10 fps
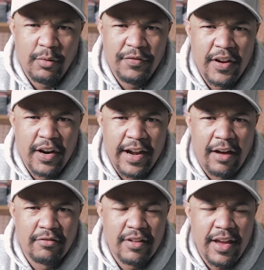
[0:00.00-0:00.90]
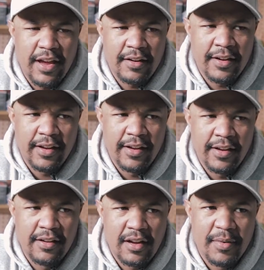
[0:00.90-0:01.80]
We'll figure it out. And
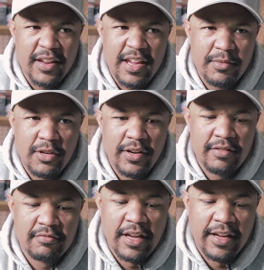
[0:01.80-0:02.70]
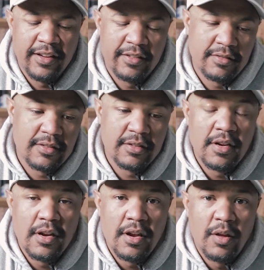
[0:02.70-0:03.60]
I'm gonna keep doing it, and
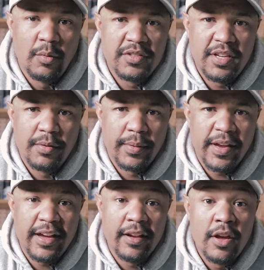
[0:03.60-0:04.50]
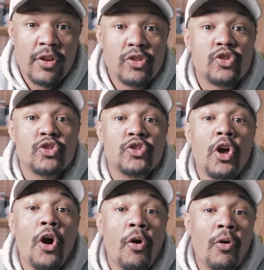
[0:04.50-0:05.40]
we'll see where we get.
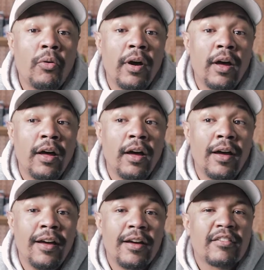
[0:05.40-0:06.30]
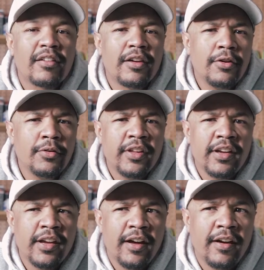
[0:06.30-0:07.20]
So, cue
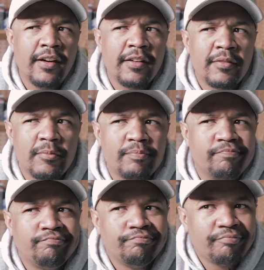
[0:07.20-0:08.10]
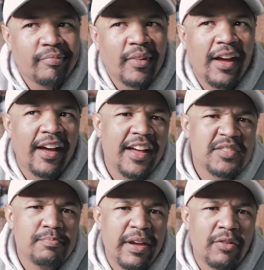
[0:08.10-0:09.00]
the, I guess,
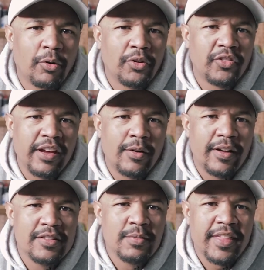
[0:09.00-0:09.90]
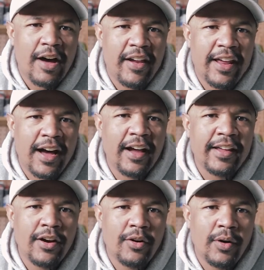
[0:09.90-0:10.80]
B-roll sequence without any
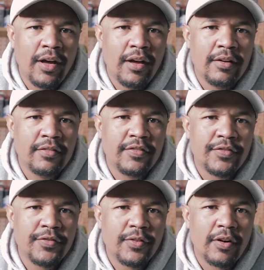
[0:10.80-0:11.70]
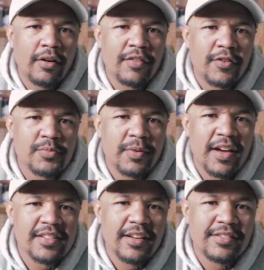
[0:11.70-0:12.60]
audio of our first
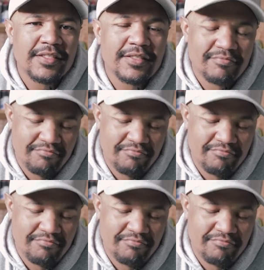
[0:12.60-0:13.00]
process.